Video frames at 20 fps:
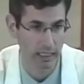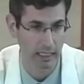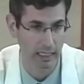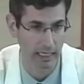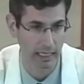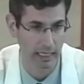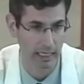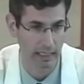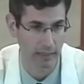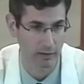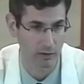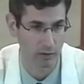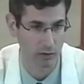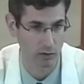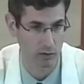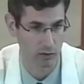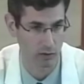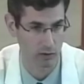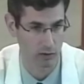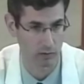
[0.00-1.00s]
and
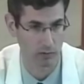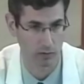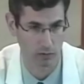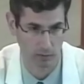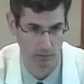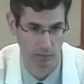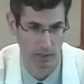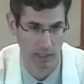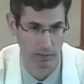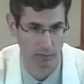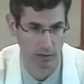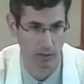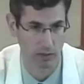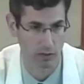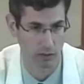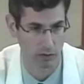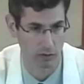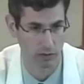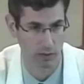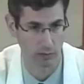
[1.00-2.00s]
those are sometimes
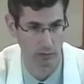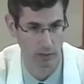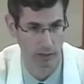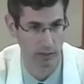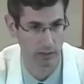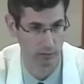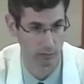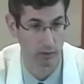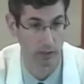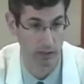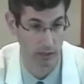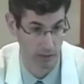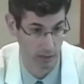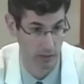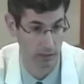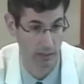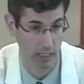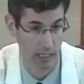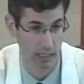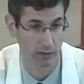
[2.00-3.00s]
issues that we need to
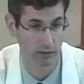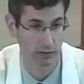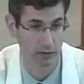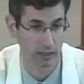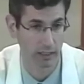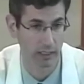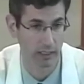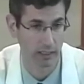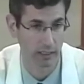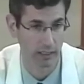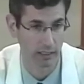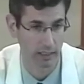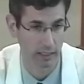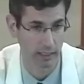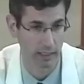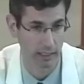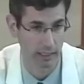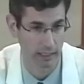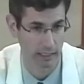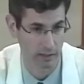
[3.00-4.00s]
discuss
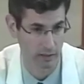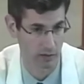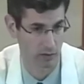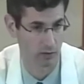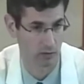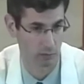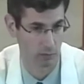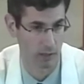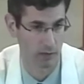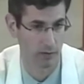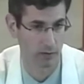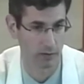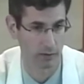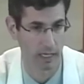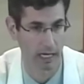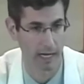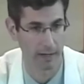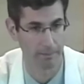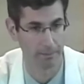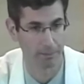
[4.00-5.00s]
as to whether or
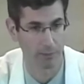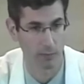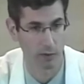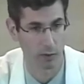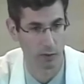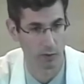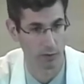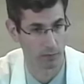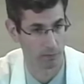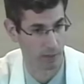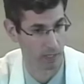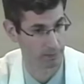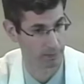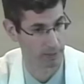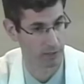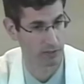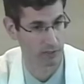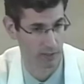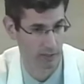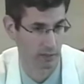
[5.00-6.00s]
not there might be
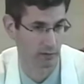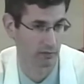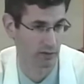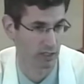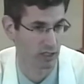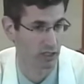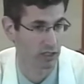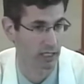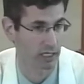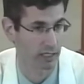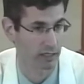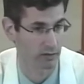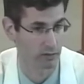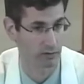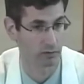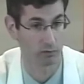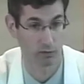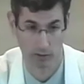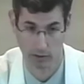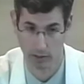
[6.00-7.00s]
a significant chance
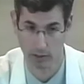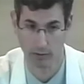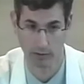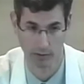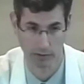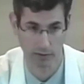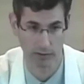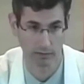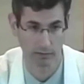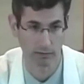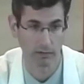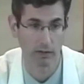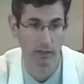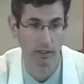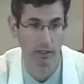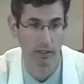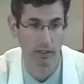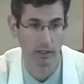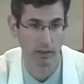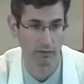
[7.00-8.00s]
of recurrence
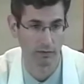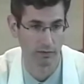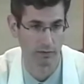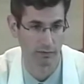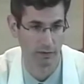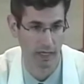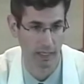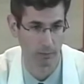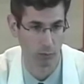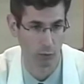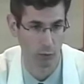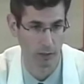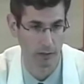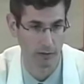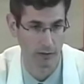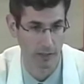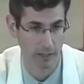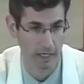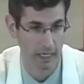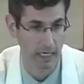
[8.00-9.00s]
of the
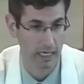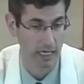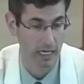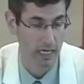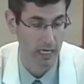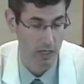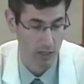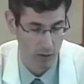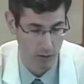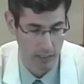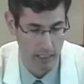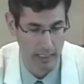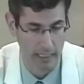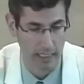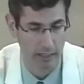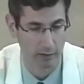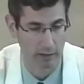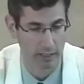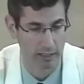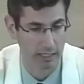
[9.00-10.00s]
fibroids. An
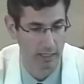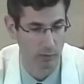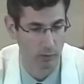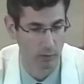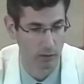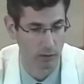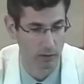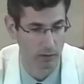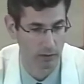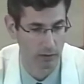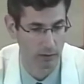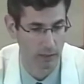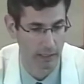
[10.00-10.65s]
area that we're